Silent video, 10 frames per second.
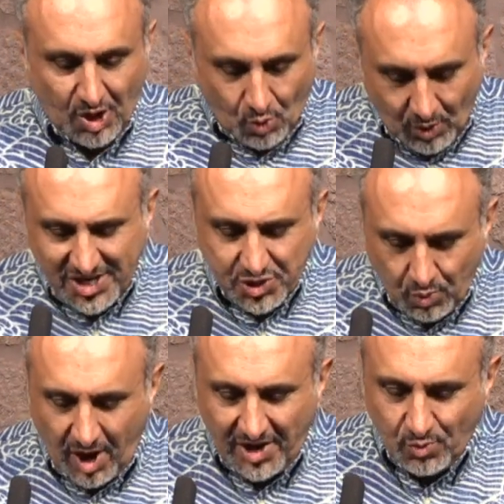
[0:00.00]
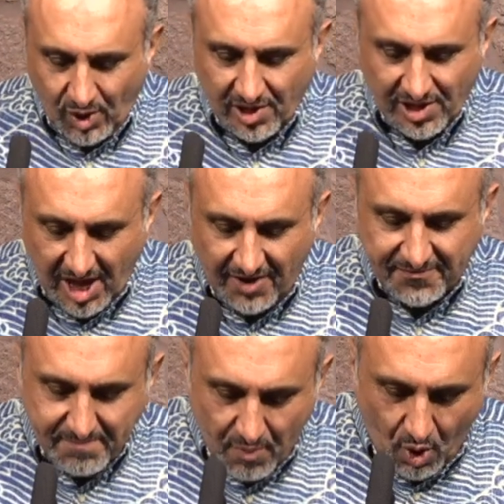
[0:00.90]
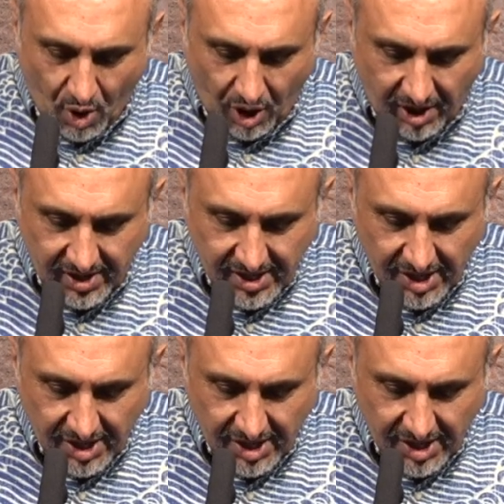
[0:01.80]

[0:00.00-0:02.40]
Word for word: Which one will love more